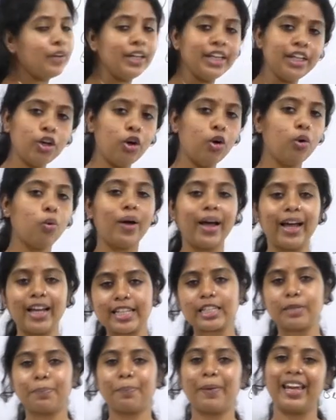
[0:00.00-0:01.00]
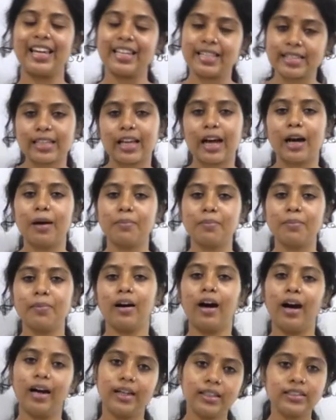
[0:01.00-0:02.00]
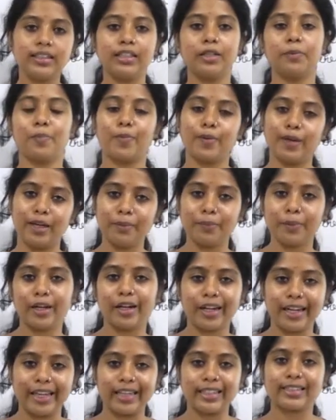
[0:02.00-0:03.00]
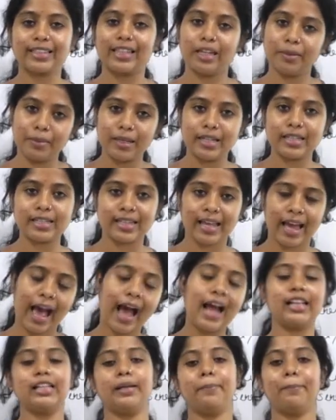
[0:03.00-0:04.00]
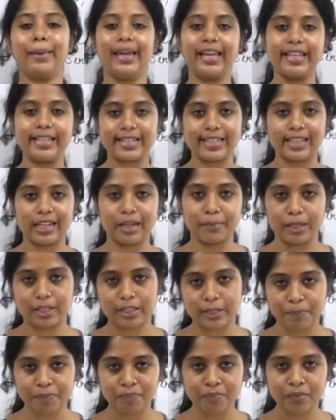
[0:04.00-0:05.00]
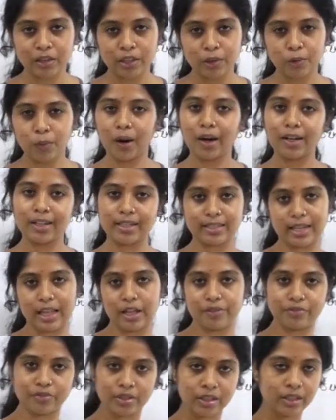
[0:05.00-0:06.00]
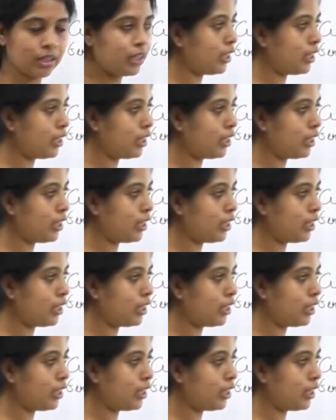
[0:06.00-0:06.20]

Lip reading: We know where space comes under preliminary syllabus and the main syllabus. What is left?